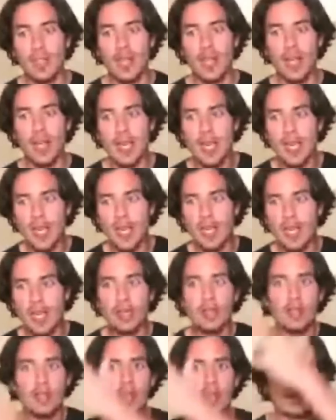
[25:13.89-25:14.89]
and
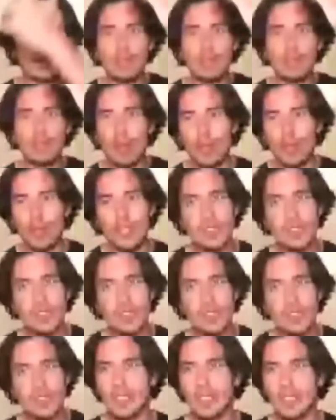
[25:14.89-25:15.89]
in the whole
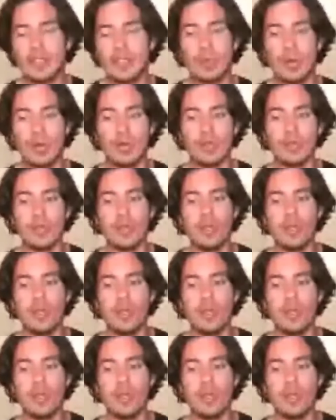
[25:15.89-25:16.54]
society and the world,